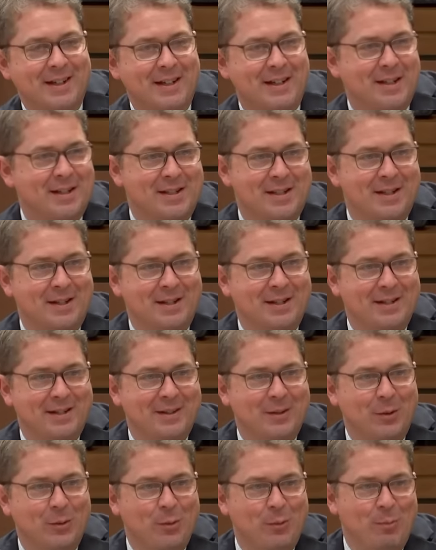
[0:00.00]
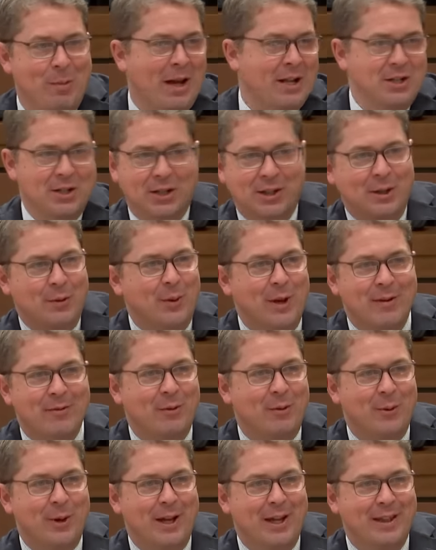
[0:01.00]
doesn't magically wave
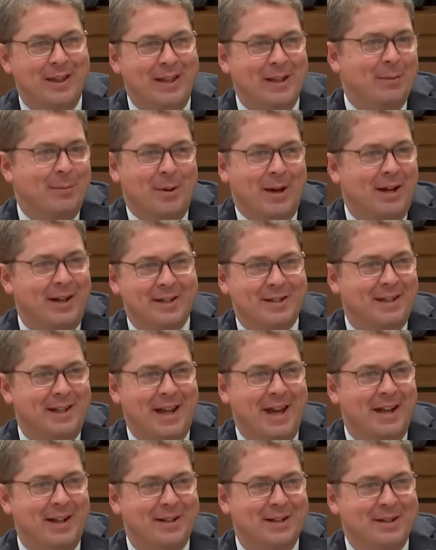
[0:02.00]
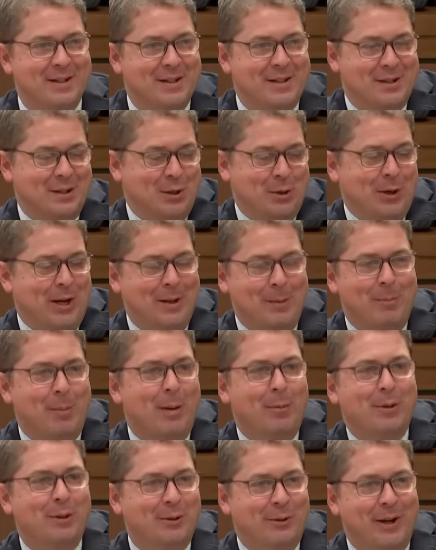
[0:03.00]
away the impacts that Canada, that doesn't create a
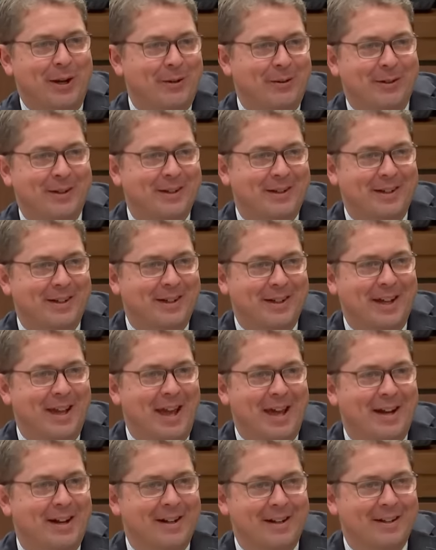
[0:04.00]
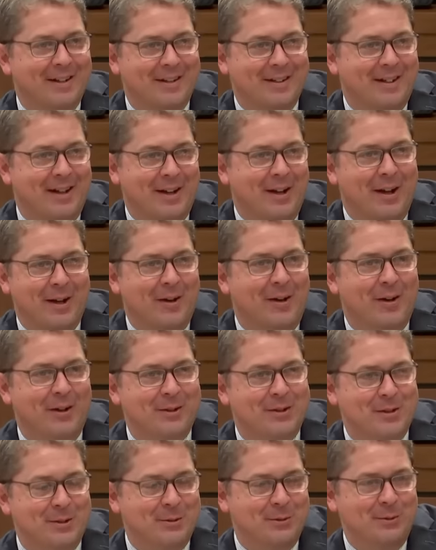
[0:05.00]
bubble around uh, Canada at, at
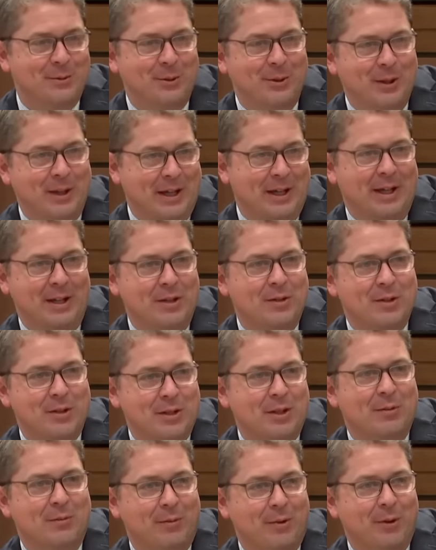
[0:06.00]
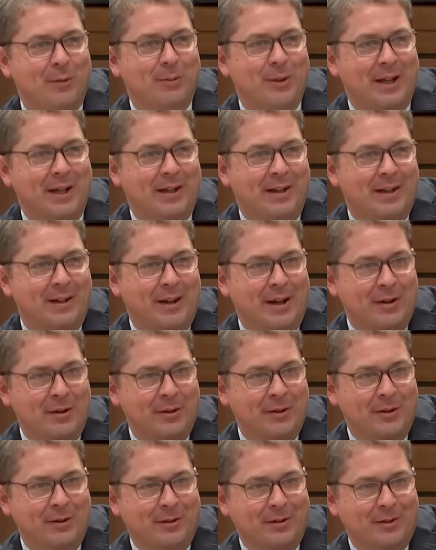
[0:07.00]
all. So can you just confirm that
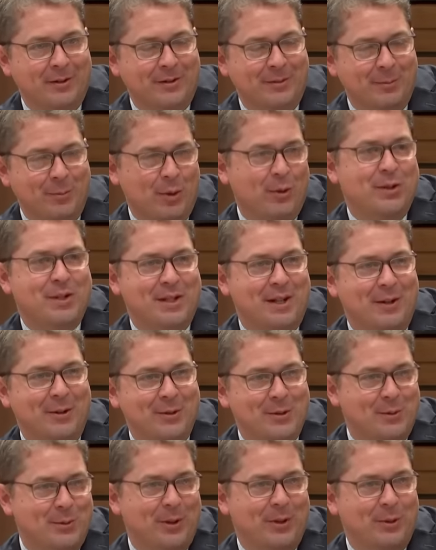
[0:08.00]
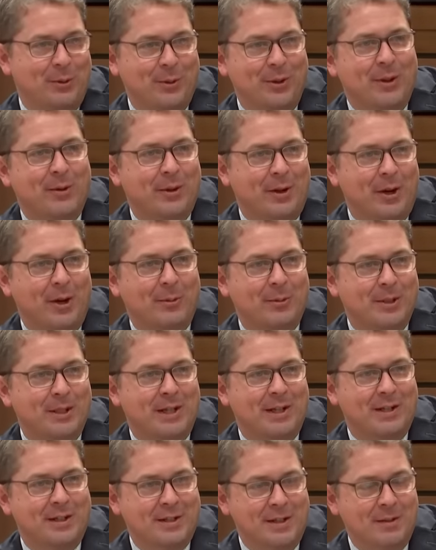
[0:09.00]
under both scenarios, with or without a carbon
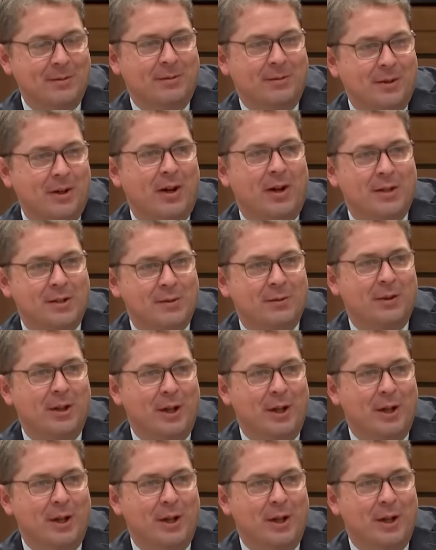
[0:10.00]
tax, the cost of